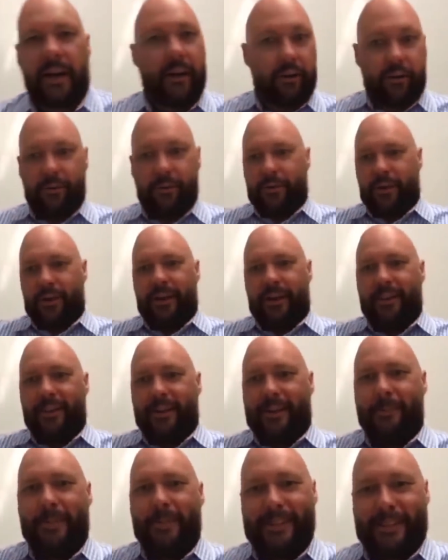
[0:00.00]
I know you've got another
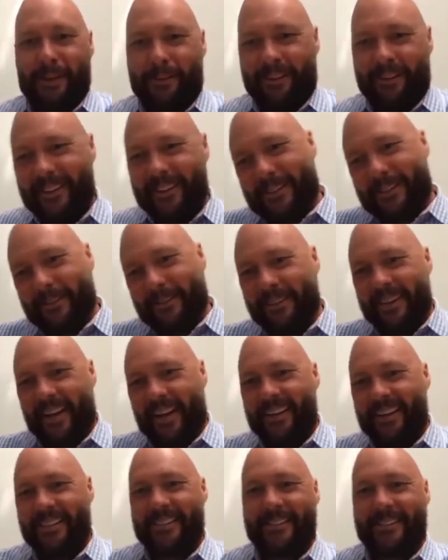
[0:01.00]
commit to run to,
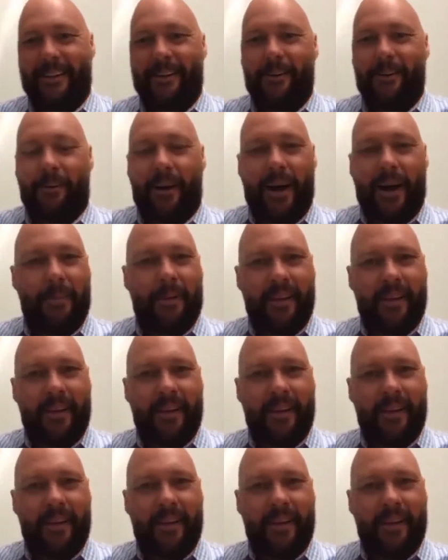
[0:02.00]
and so do I.